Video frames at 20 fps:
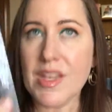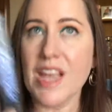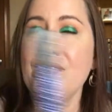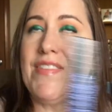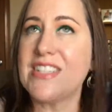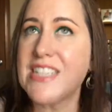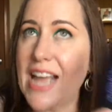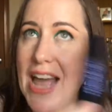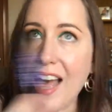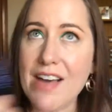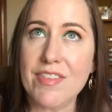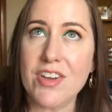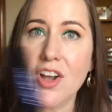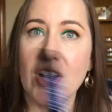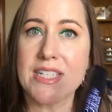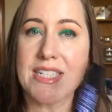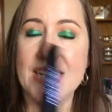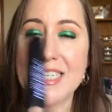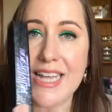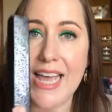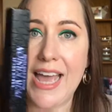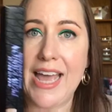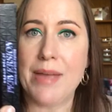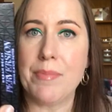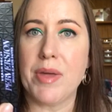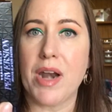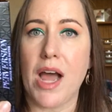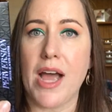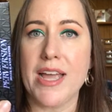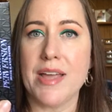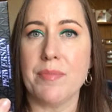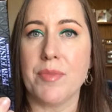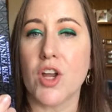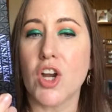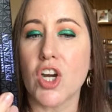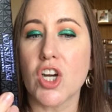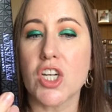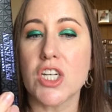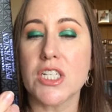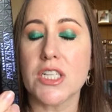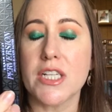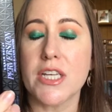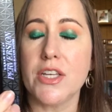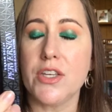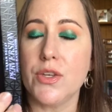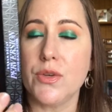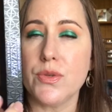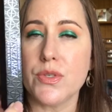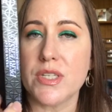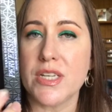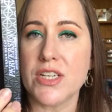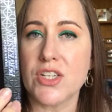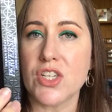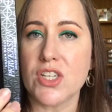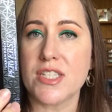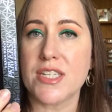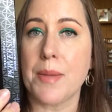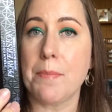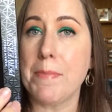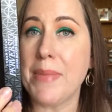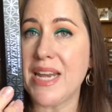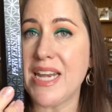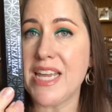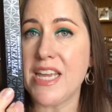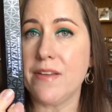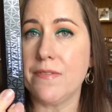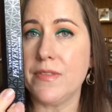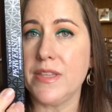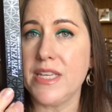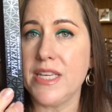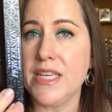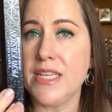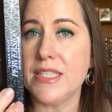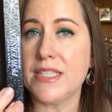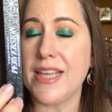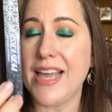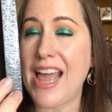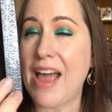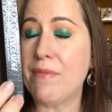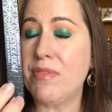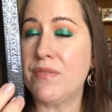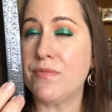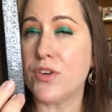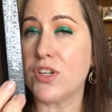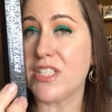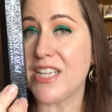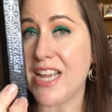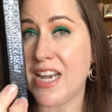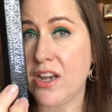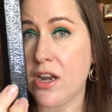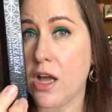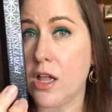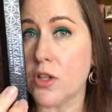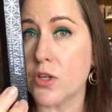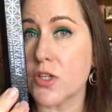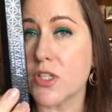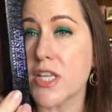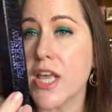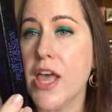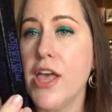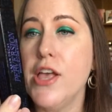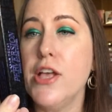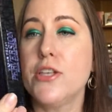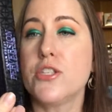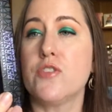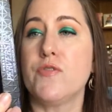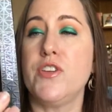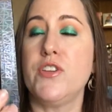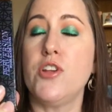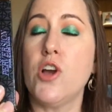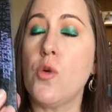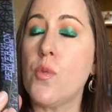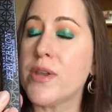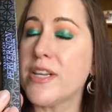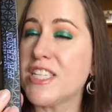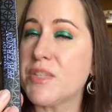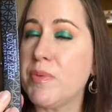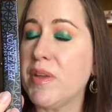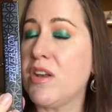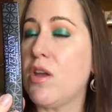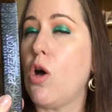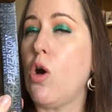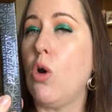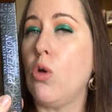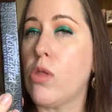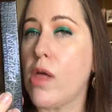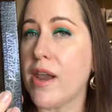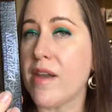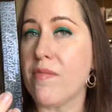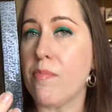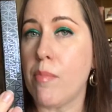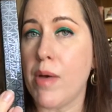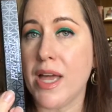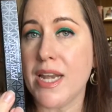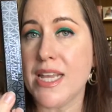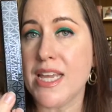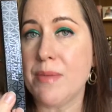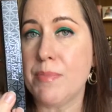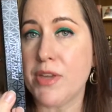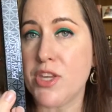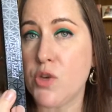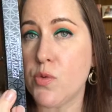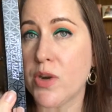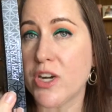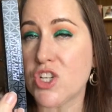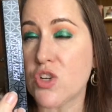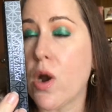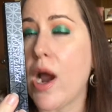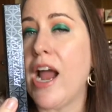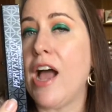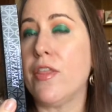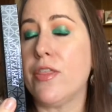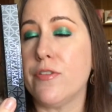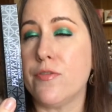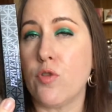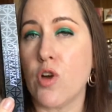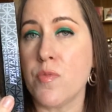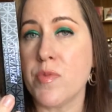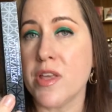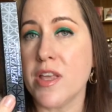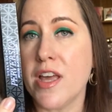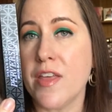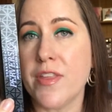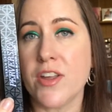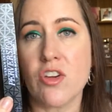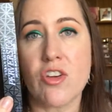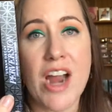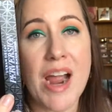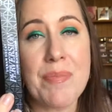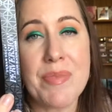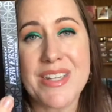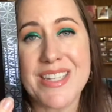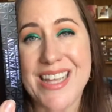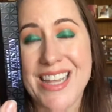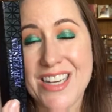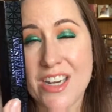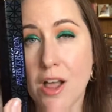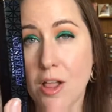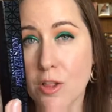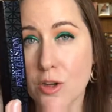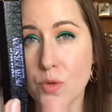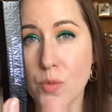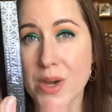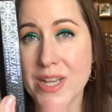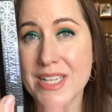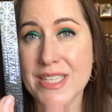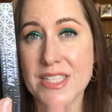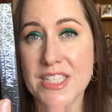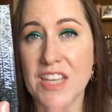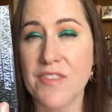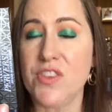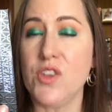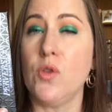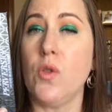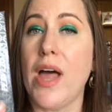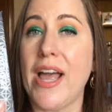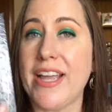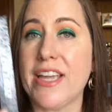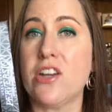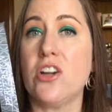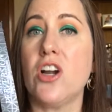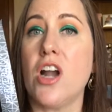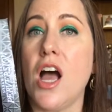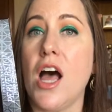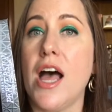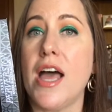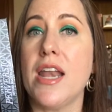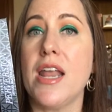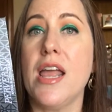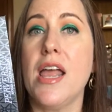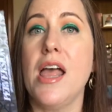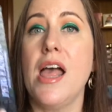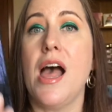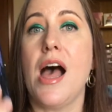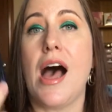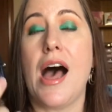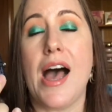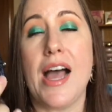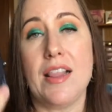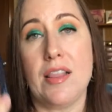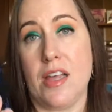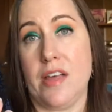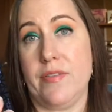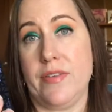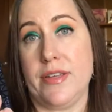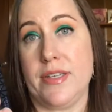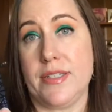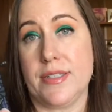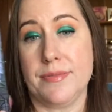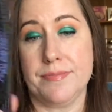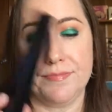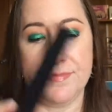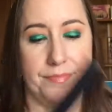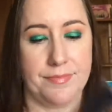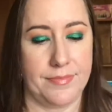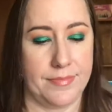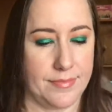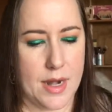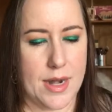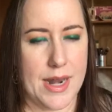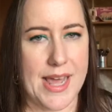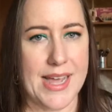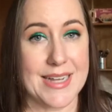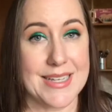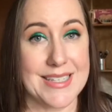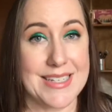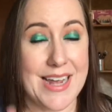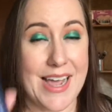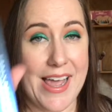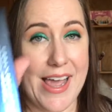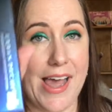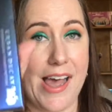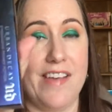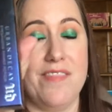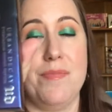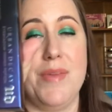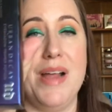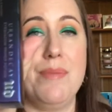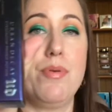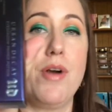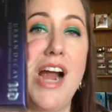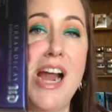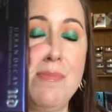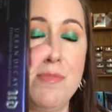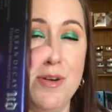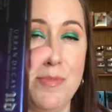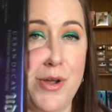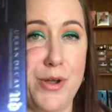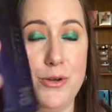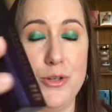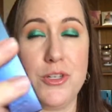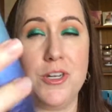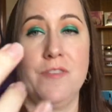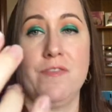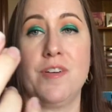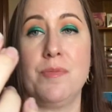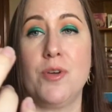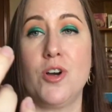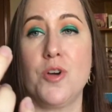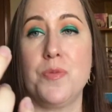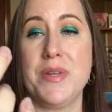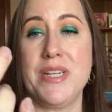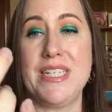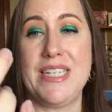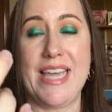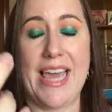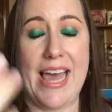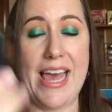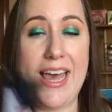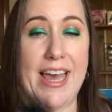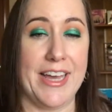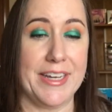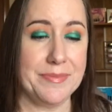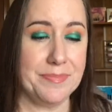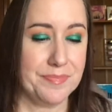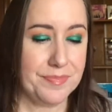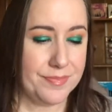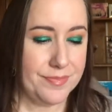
in fact, I have it on today, but I am currently using just a mini of these. They have them for $10. So if you don't want to spend a whole lot of money, but you want to try out the formula, then grab the $10 one and see if you like it or not. I love it. Next, I have my primer potion from Urban Decay.